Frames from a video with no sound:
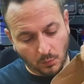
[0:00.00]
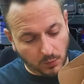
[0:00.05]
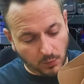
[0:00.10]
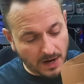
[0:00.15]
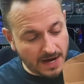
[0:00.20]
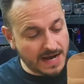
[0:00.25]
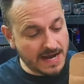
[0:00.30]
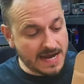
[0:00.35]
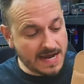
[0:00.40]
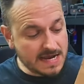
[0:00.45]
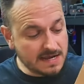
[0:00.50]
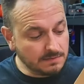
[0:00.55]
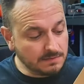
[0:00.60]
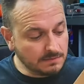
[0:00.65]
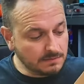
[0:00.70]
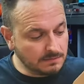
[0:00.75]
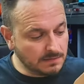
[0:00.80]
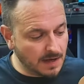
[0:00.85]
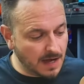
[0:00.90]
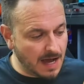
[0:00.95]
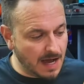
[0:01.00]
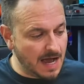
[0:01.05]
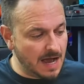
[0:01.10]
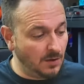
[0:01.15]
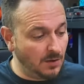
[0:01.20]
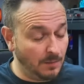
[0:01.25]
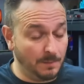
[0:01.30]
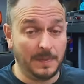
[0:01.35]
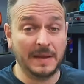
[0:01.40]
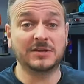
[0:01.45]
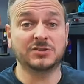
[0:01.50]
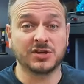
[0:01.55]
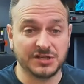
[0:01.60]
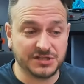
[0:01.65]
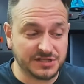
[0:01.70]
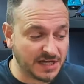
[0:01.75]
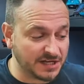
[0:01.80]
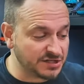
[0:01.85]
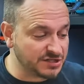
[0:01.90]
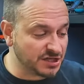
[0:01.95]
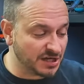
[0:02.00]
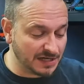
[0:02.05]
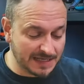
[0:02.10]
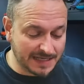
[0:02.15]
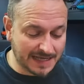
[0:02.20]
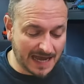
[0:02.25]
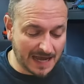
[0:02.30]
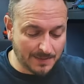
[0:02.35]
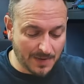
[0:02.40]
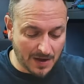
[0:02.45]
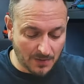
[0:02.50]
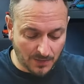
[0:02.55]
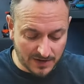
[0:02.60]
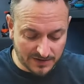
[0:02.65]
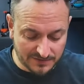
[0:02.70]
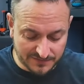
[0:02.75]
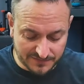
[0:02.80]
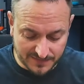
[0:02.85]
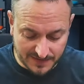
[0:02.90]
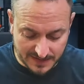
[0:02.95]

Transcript: we or Big Tree Tech certainly came up with,